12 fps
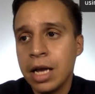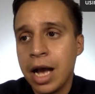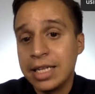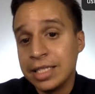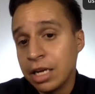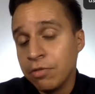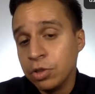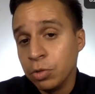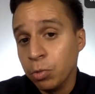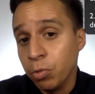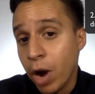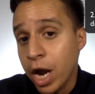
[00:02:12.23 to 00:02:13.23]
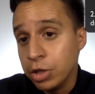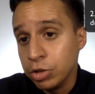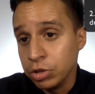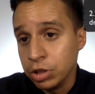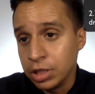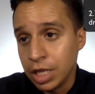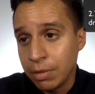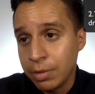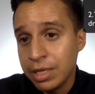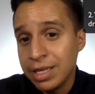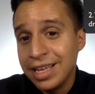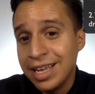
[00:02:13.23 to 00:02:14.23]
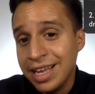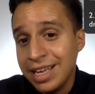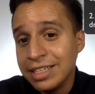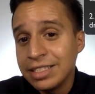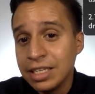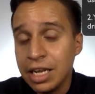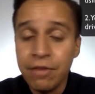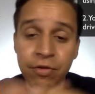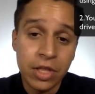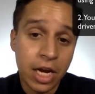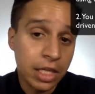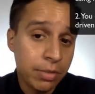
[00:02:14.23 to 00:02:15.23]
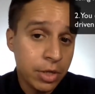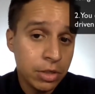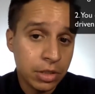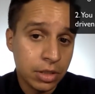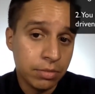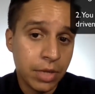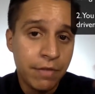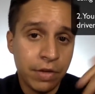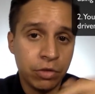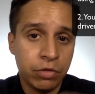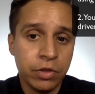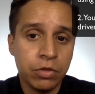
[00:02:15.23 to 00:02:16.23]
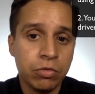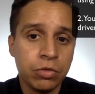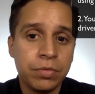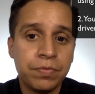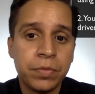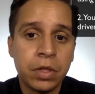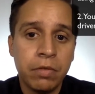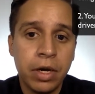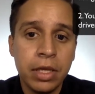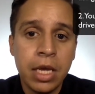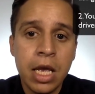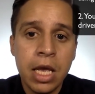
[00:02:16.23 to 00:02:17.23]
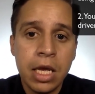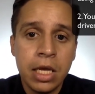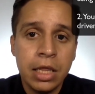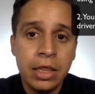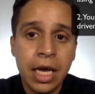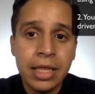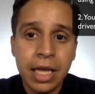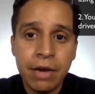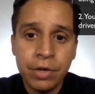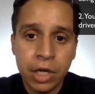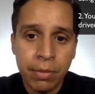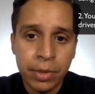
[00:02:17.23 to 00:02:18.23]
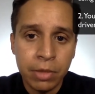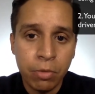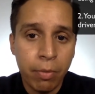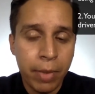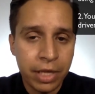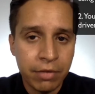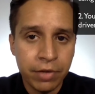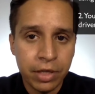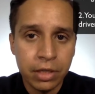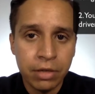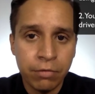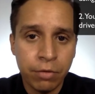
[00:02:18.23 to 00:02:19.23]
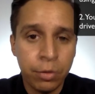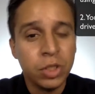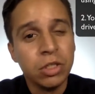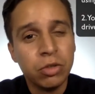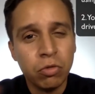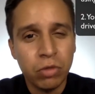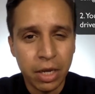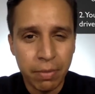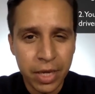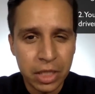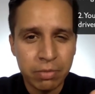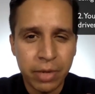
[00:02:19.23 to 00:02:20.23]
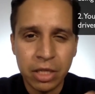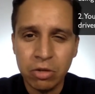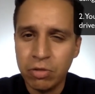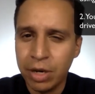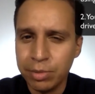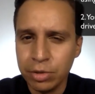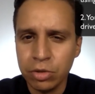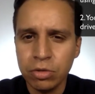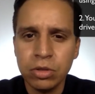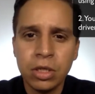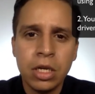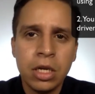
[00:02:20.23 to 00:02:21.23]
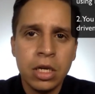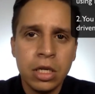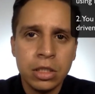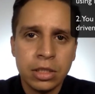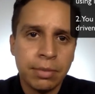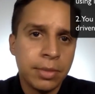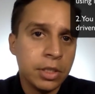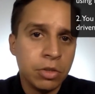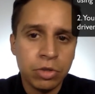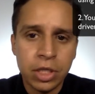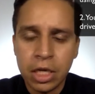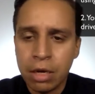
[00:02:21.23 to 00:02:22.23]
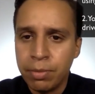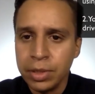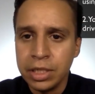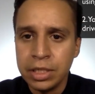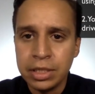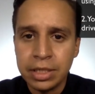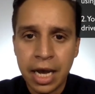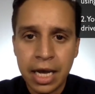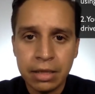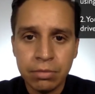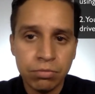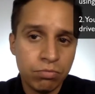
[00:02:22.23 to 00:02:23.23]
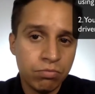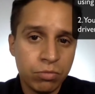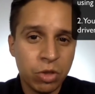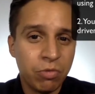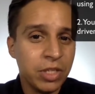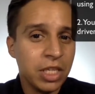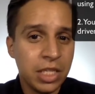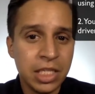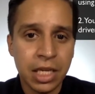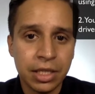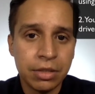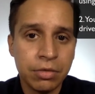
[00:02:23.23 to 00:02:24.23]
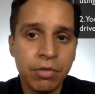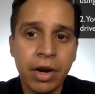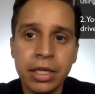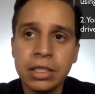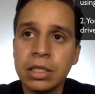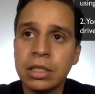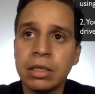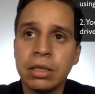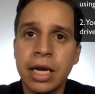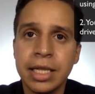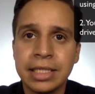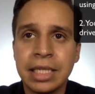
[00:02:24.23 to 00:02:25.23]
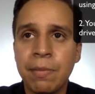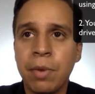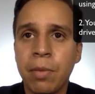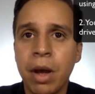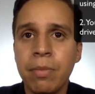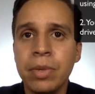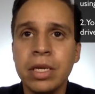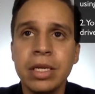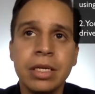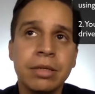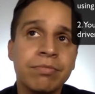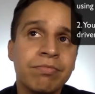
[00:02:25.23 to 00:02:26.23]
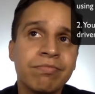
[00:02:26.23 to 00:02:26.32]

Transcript: A second reason why you shouldn't use Segment is if you're not gonna be using event-driven tools, right? Not every company will benefit from using a tool like Mixpanel or Amplitude. Sometimes you'll see companies that don't really need it, right? An example might be